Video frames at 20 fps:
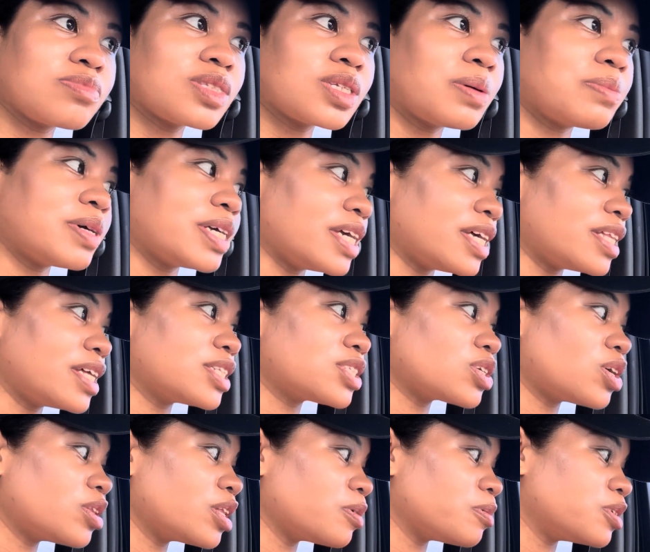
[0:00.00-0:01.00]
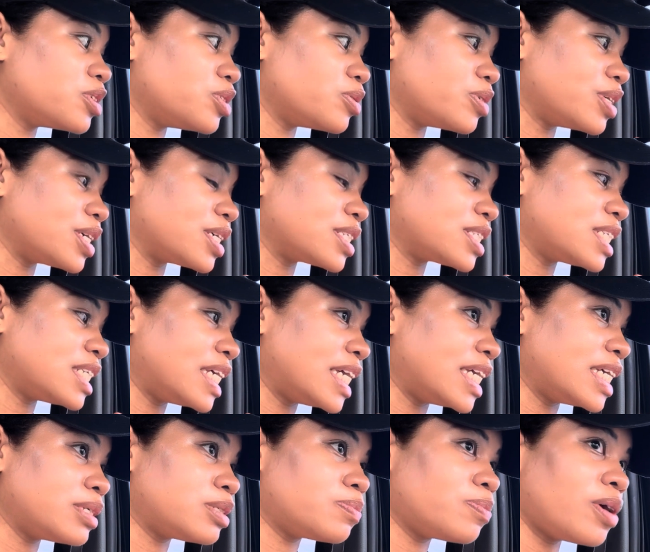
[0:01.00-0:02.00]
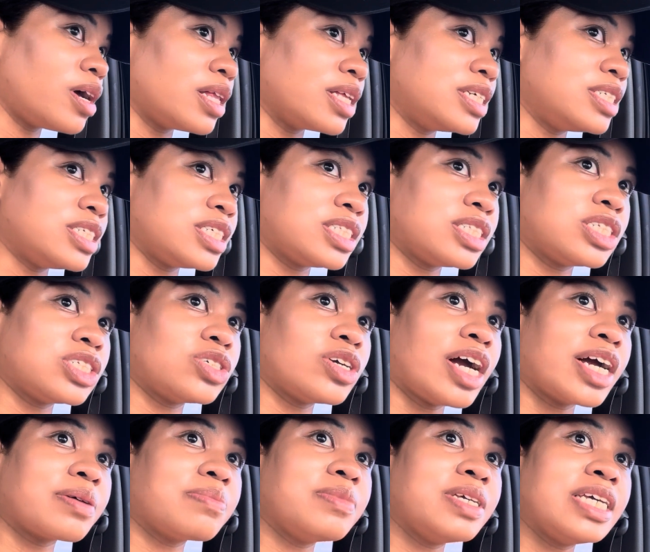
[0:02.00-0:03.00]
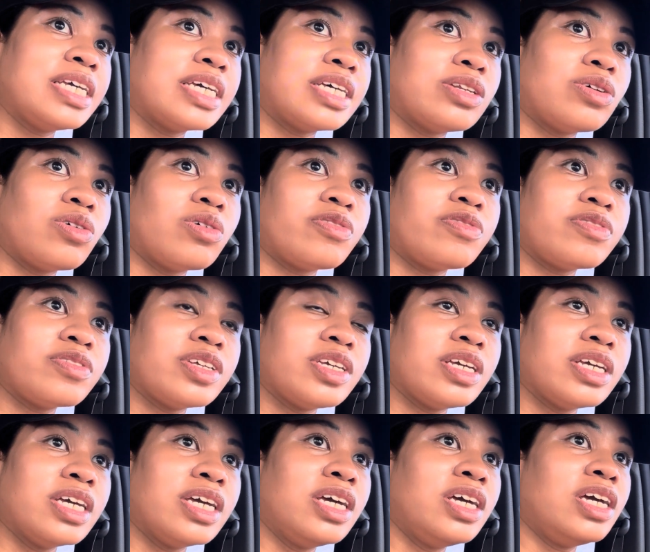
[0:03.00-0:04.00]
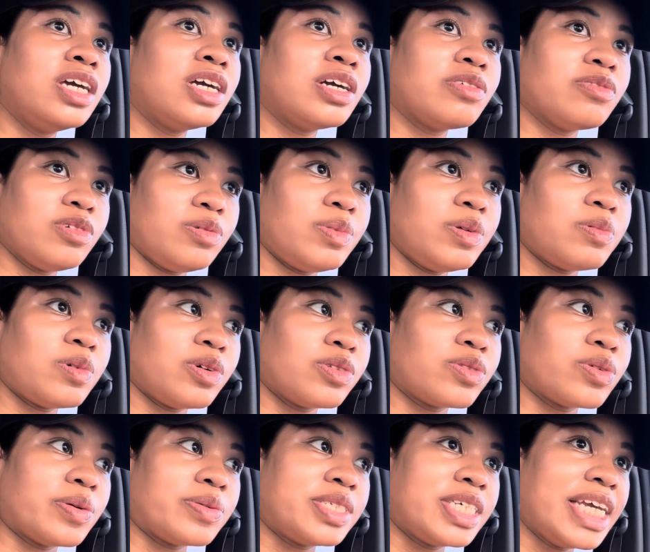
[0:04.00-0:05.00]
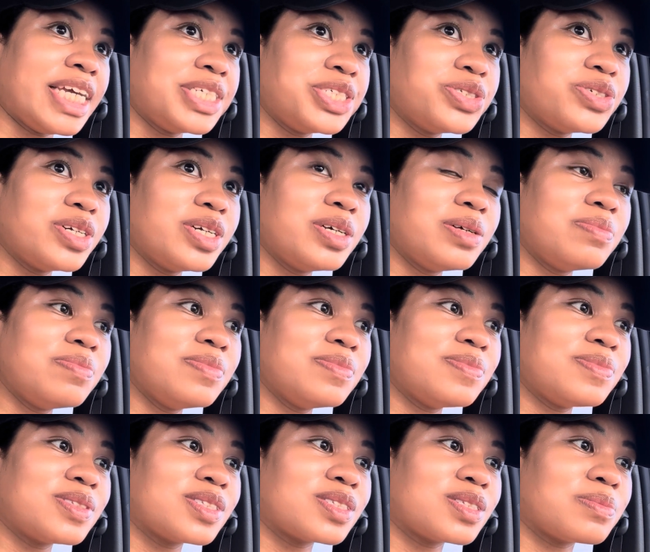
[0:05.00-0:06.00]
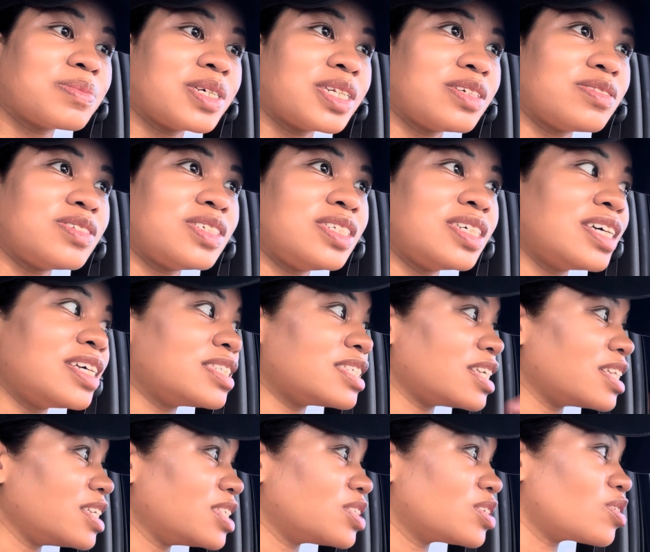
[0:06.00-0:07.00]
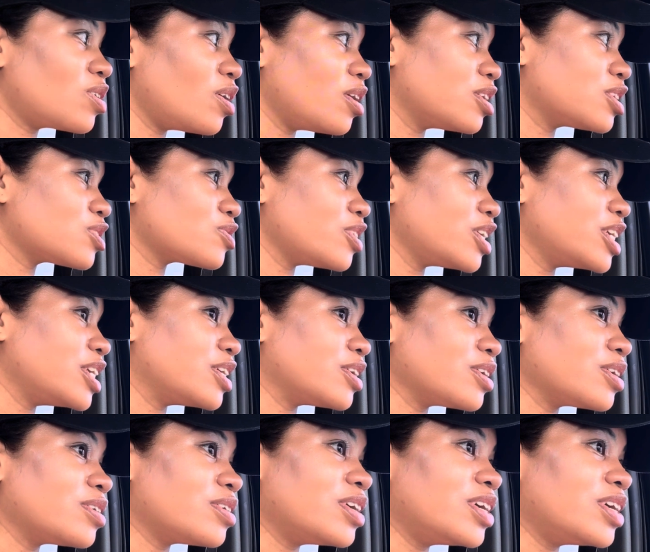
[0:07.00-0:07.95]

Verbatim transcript: but yeah that's all that we're doing today is probably just to track me and hopefully ruby won't throw tantrums but if she does at least the car is right here